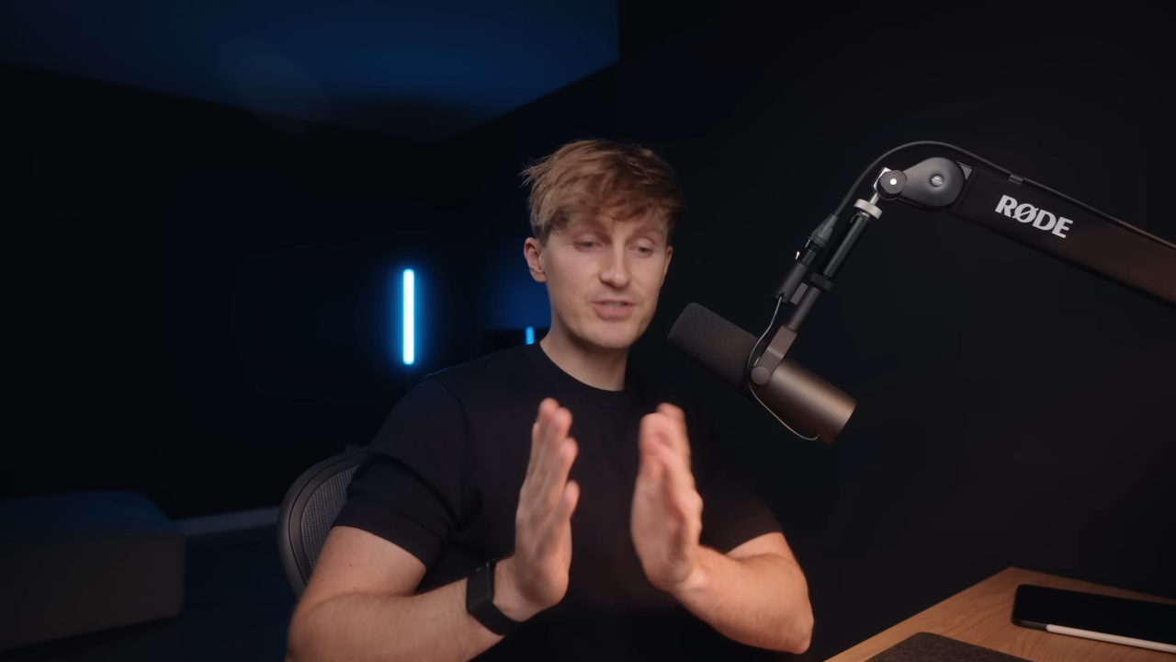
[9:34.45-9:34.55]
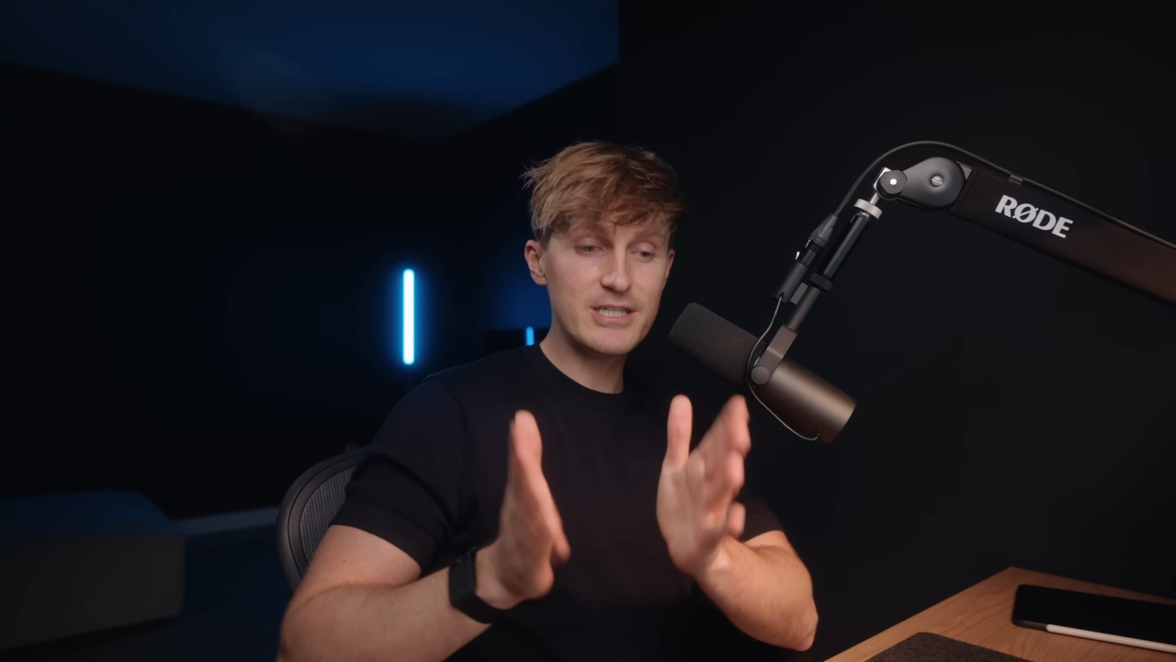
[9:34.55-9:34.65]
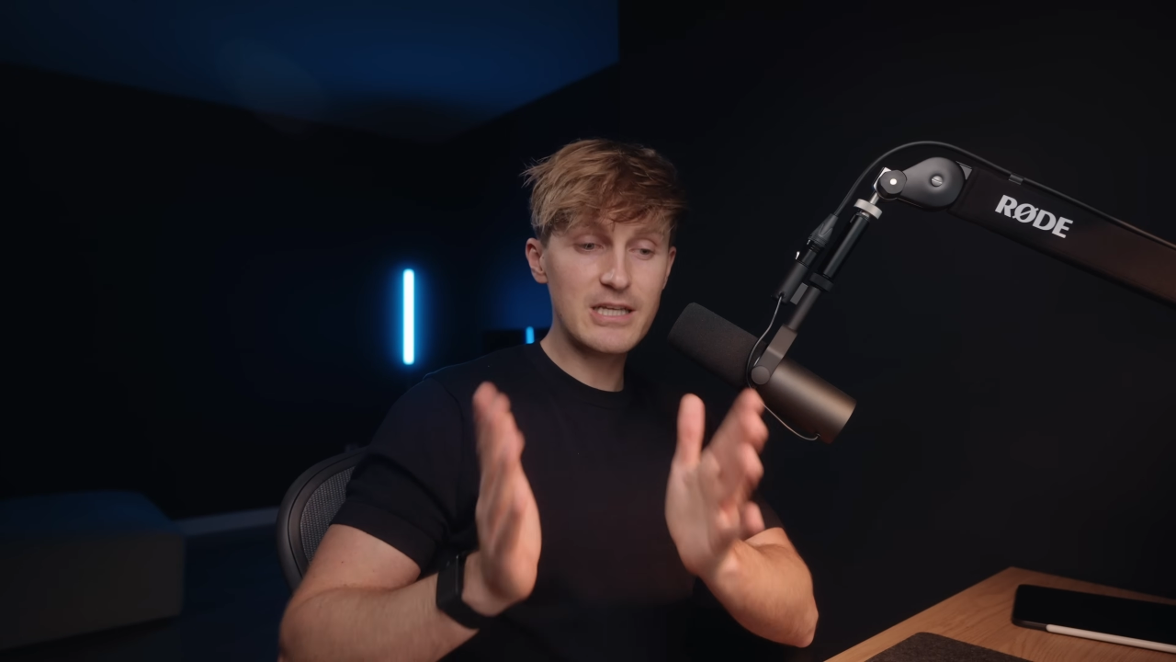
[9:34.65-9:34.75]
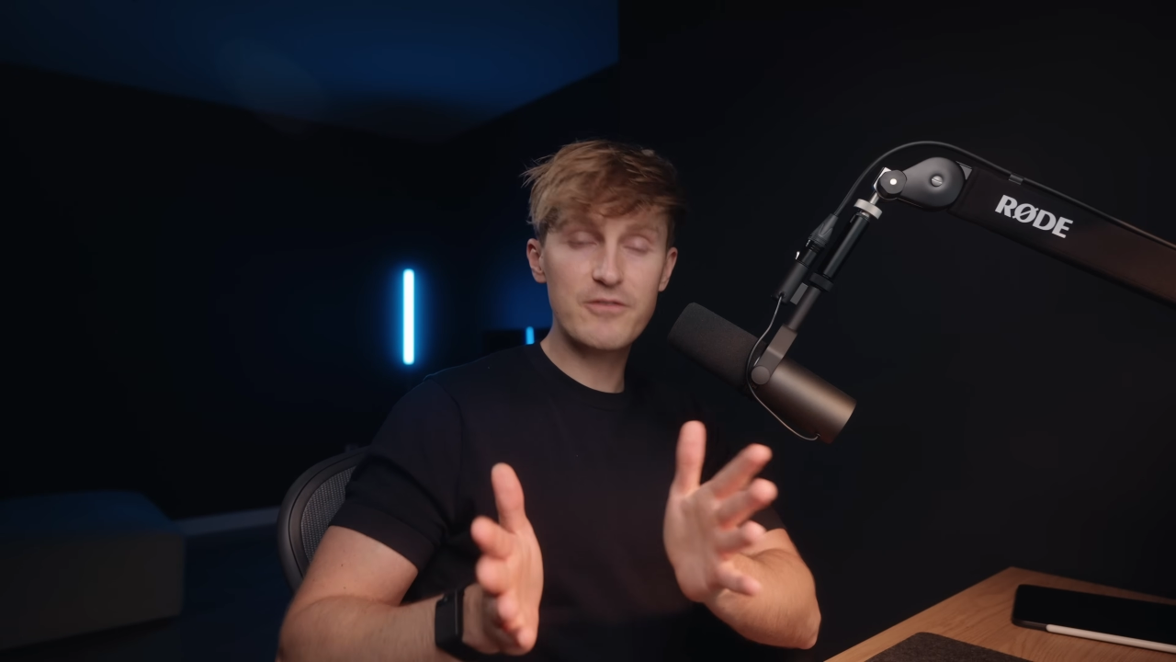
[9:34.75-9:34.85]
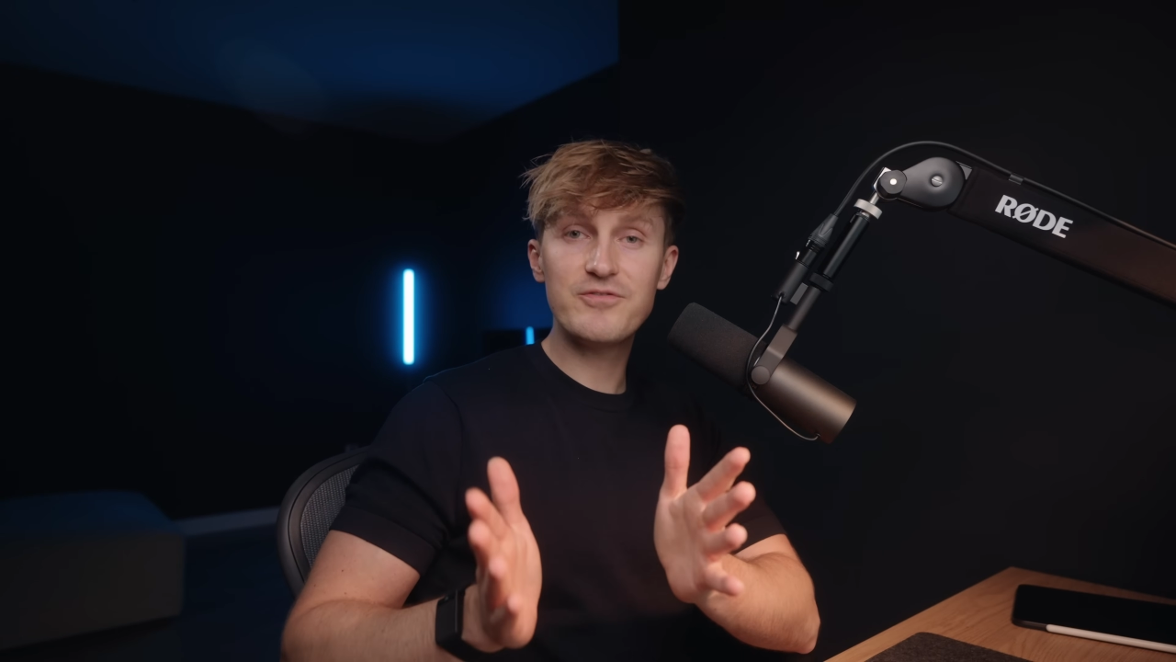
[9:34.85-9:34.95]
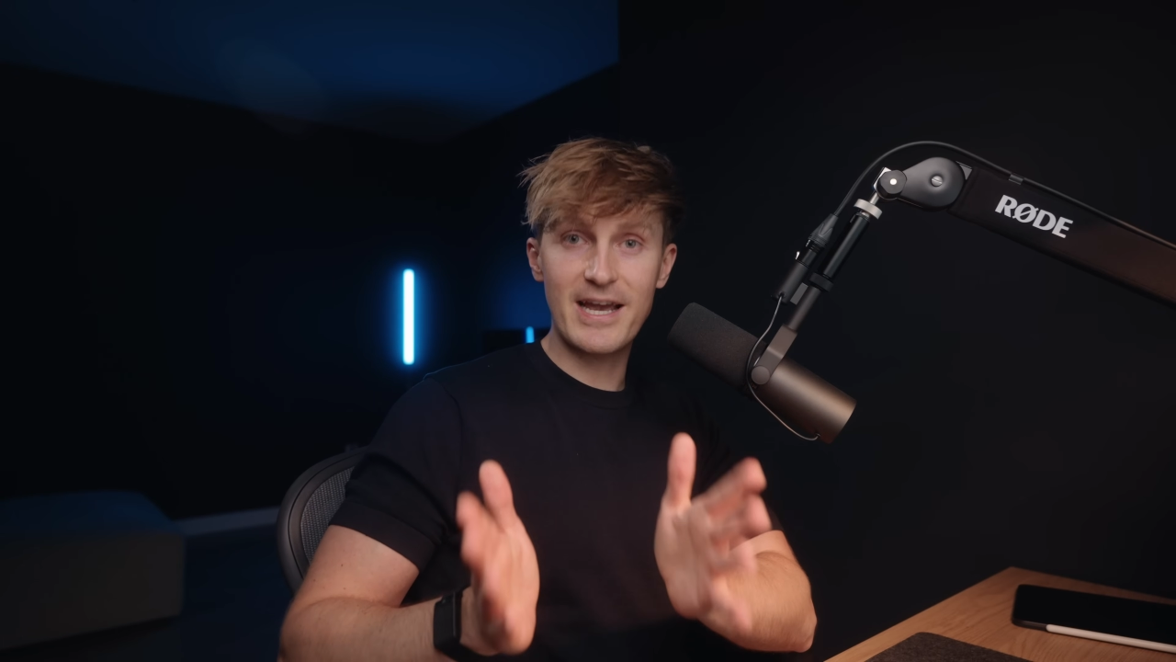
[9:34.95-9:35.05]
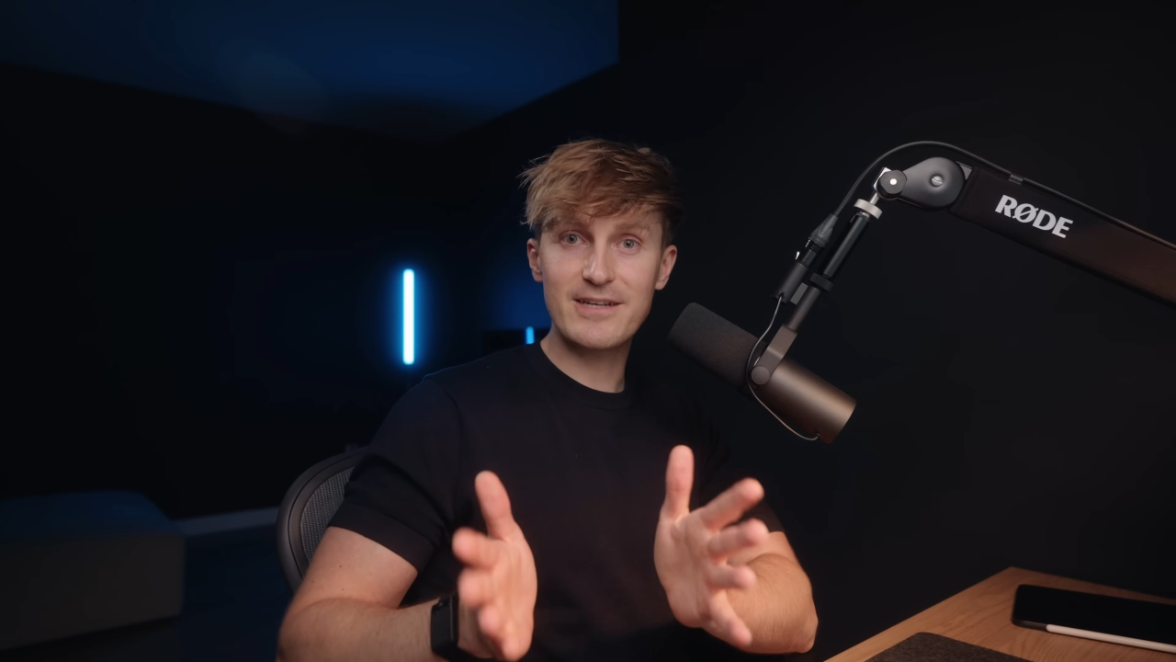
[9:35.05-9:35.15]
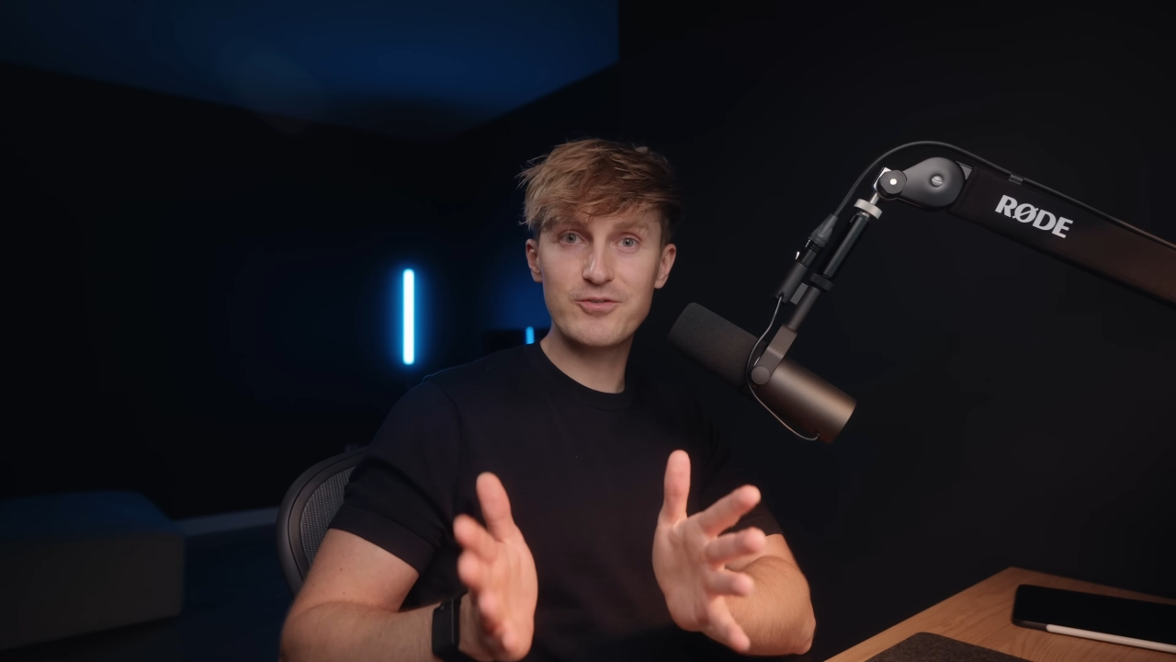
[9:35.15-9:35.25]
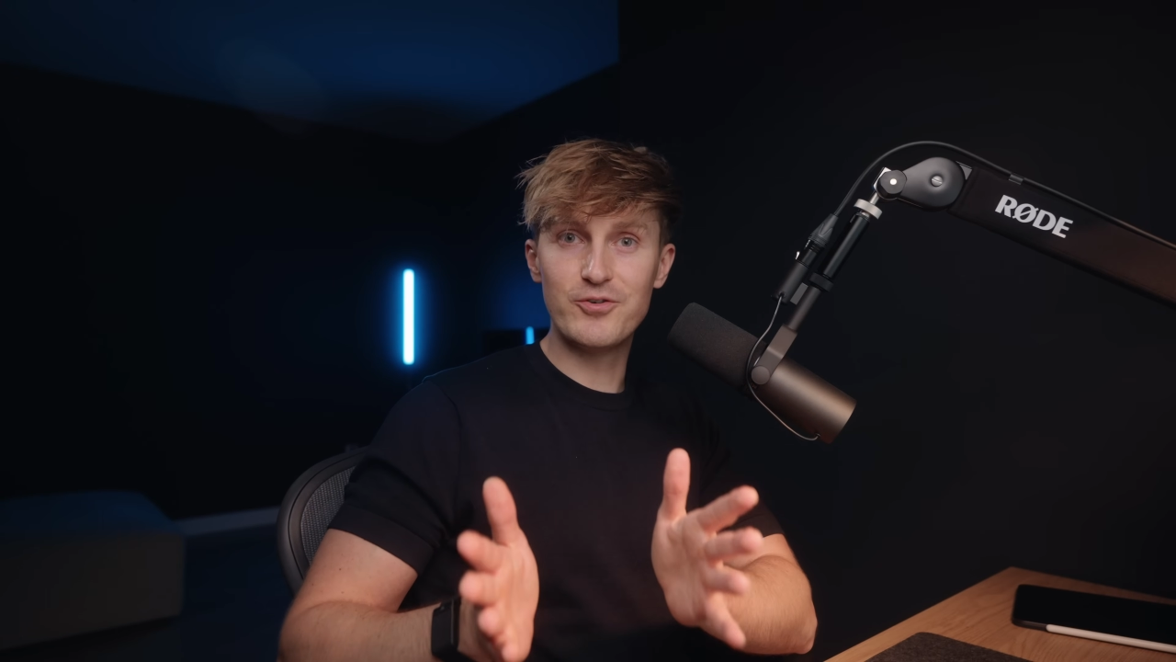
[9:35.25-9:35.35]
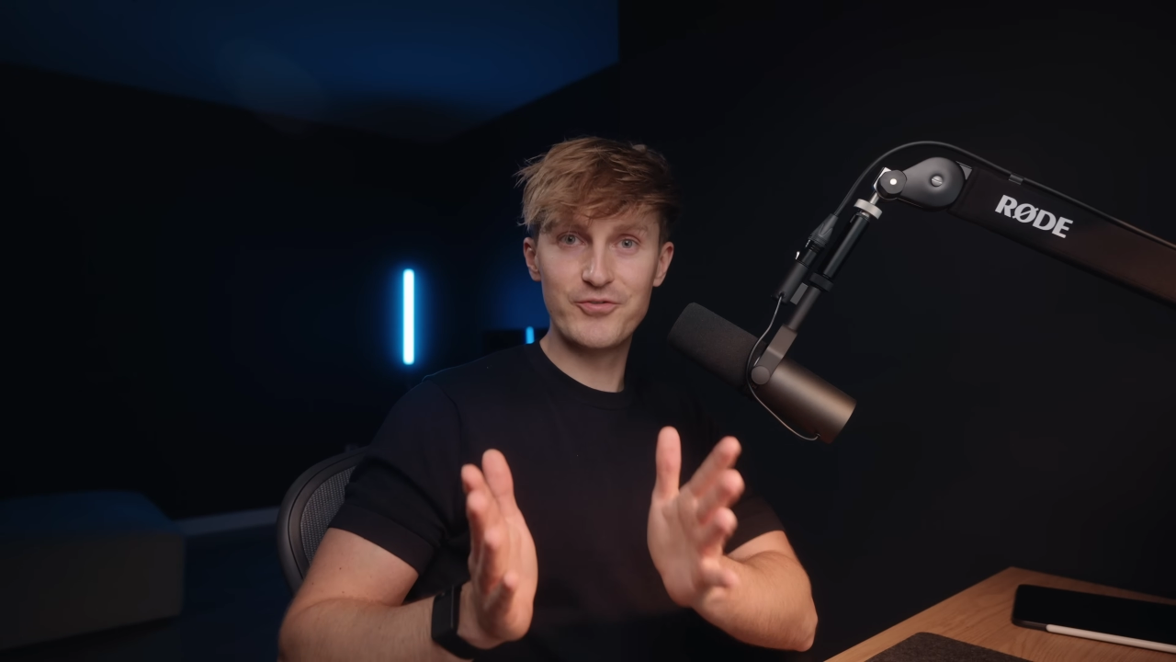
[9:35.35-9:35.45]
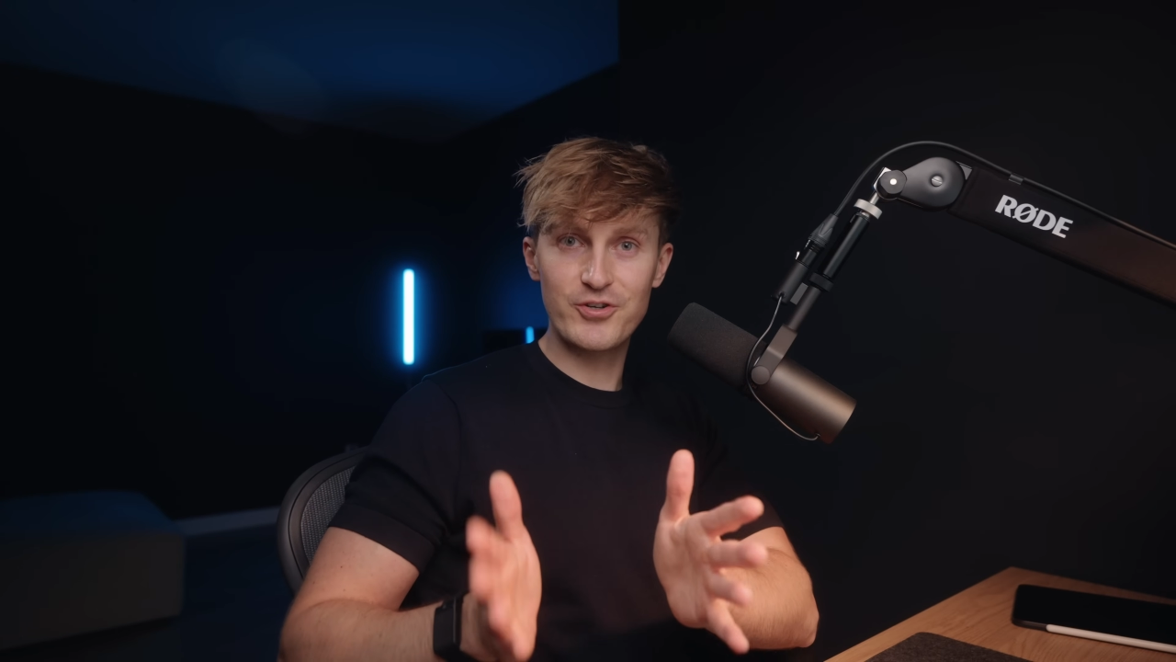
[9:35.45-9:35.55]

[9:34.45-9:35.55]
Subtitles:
you see a lot of technical